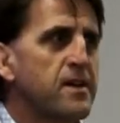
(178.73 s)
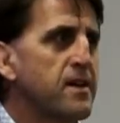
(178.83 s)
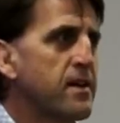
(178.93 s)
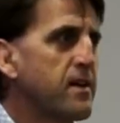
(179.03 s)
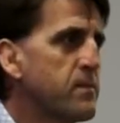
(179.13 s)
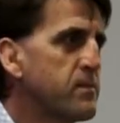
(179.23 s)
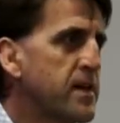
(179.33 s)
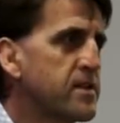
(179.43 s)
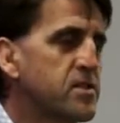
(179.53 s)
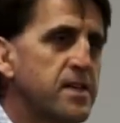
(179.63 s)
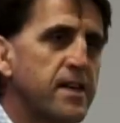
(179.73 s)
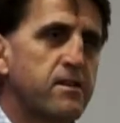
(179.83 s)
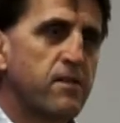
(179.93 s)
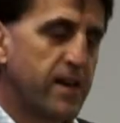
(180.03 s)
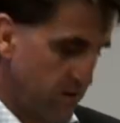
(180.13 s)
but she had a
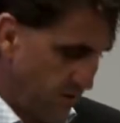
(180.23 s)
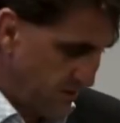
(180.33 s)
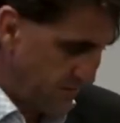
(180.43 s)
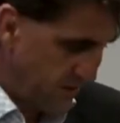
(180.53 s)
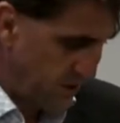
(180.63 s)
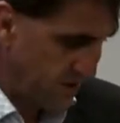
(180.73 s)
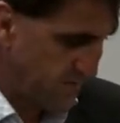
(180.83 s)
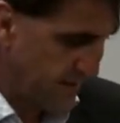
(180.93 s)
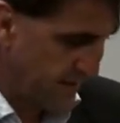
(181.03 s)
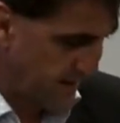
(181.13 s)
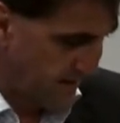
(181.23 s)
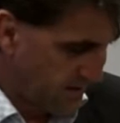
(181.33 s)
great contribution about